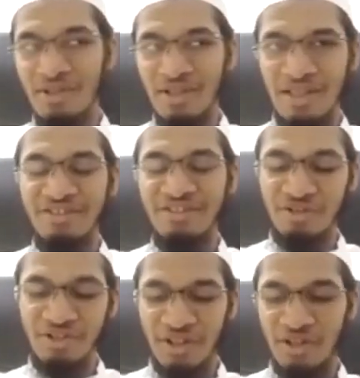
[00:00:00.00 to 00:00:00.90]
the
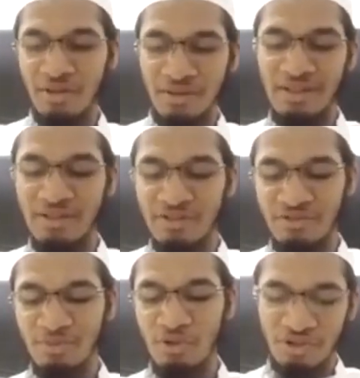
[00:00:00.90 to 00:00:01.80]
lesser shirk, the
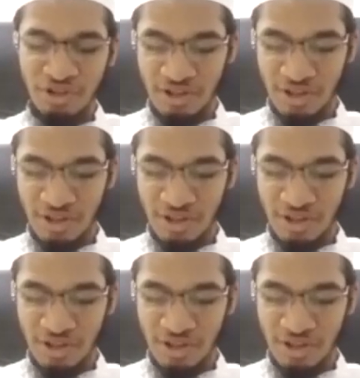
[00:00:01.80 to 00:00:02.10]
smaller shirk.